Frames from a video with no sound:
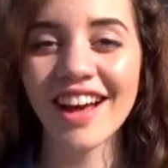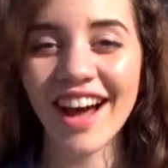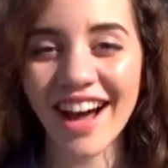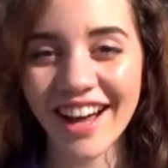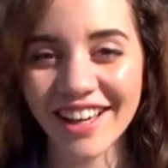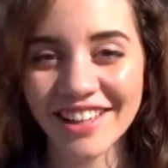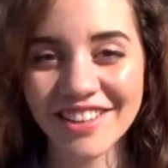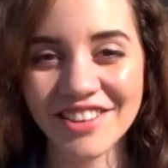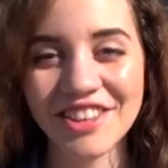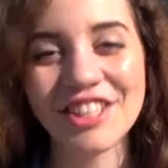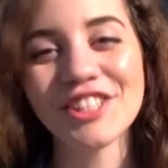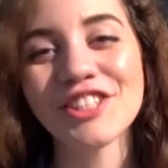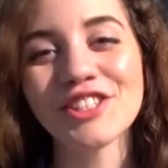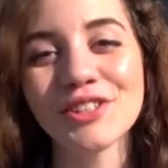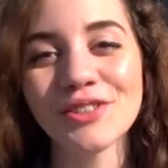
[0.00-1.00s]
Hi,
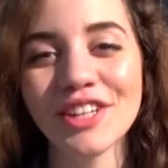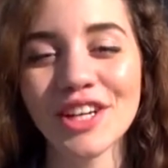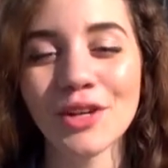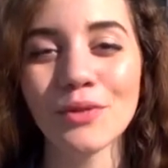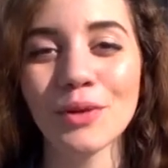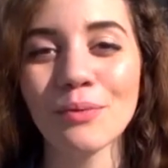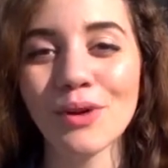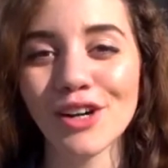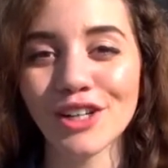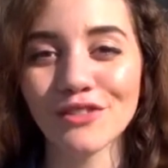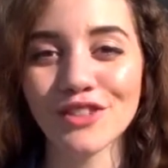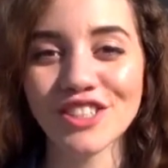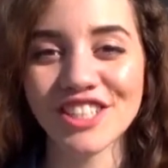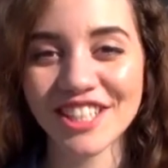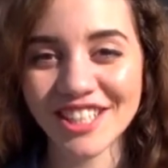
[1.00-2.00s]
this is Unique reporting
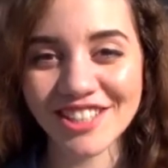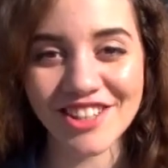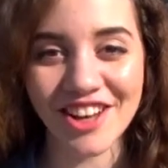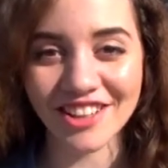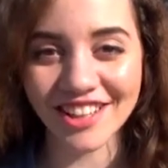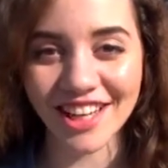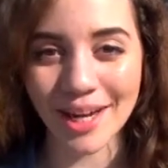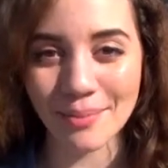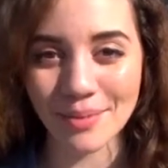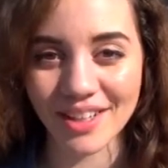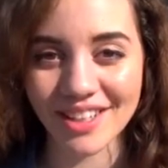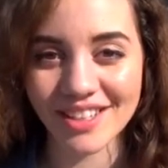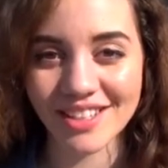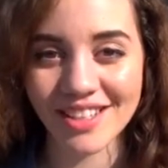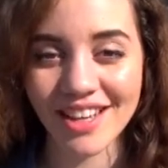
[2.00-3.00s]
for Teens on
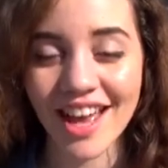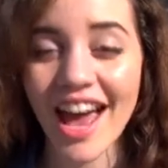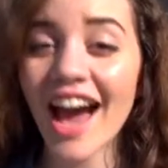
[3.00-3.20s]
Campus,